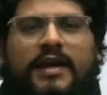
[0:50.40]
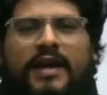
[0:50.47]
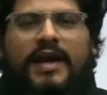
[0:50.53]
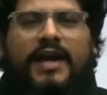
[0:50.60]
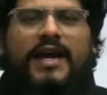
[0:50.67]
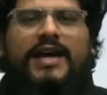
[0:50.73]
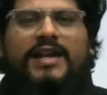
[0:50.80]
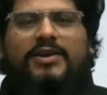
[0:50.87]

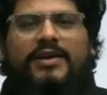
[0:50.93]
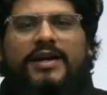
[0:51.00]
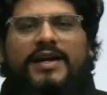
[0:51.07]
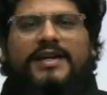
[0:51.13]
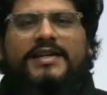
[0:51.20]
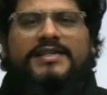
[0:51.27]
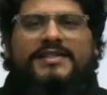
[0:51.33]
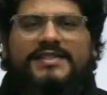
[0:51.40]
Hi hello
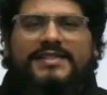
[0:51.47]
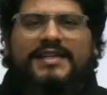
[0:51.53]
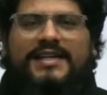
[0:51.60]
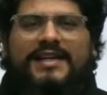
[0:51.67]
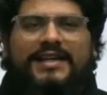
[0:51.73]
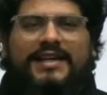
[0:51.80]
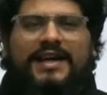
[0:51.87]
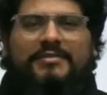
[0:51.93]
guys
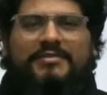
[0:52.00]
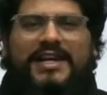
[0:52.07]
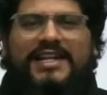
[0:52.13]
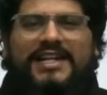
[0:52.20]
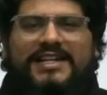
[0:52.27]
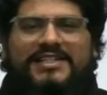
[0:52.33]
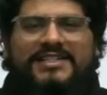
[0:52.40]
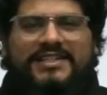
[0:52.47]
uh, I'm
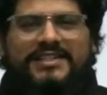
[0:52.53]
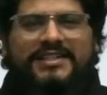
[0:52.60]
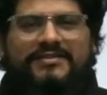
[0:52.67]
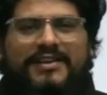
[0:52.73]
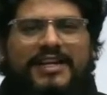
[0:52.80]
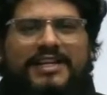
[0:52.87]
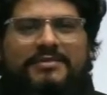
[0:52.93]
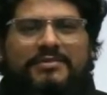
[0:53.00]
Kalyan Charan
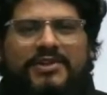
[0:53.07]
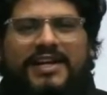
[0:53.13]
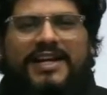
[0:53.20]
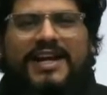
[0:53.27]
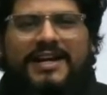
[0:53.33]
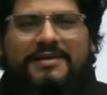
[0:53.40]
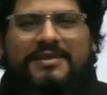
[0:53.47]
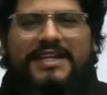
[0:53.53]
welcome to
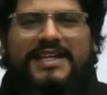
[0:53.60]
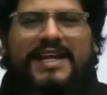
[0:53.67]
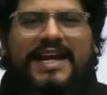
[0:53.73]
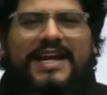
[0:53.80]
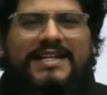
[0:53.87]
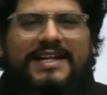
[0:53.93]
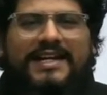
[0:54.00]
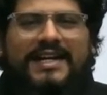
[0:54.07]
Unacademy
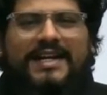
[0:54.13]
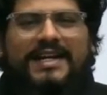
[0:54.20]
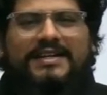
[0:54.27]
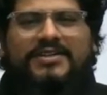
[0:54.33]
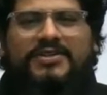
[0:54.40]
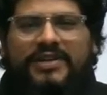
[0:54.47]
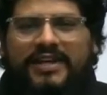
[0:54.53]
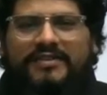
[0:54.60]
CLAT
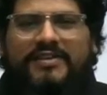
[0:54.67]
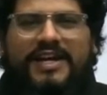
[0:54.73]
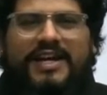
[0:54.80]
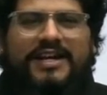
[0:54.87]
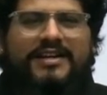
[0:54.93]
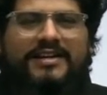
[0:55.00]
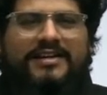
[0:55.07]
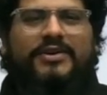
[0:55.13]
and today we are